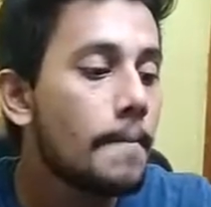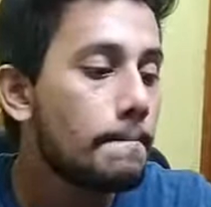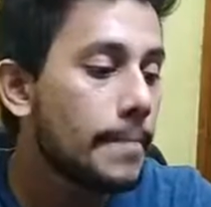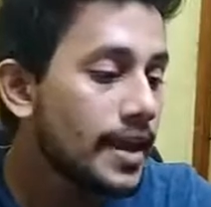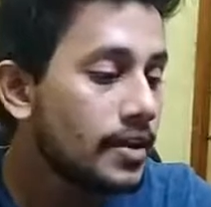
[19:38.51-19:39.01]

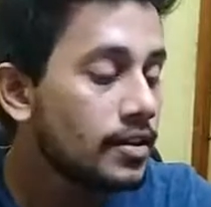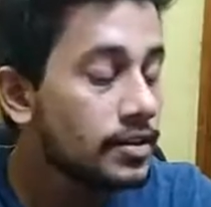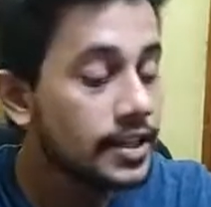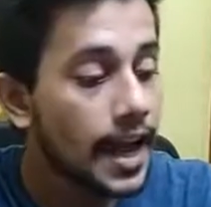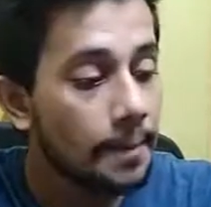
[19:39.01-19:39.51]
made
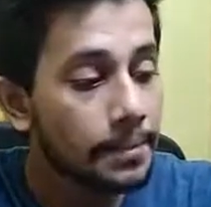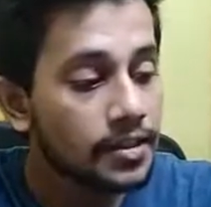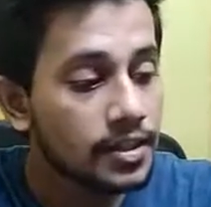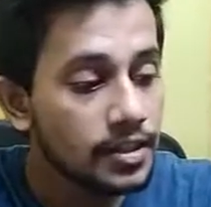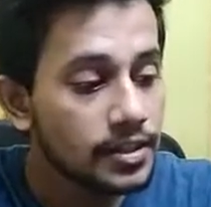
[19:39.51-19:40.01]
the
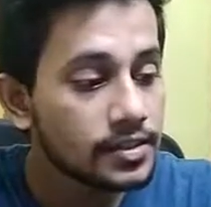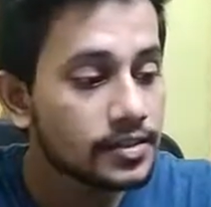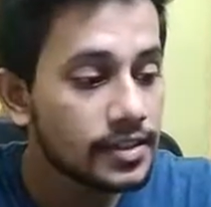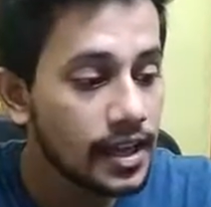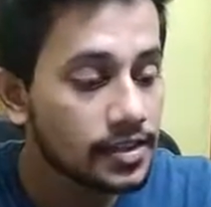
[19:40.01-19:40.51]
epithelial
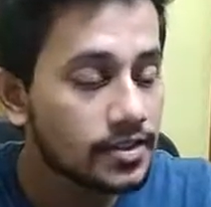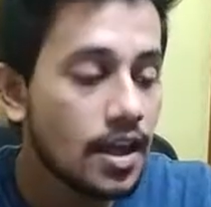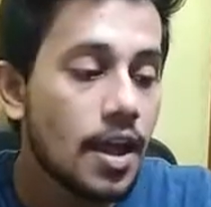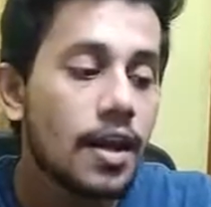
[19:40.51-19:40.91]
cells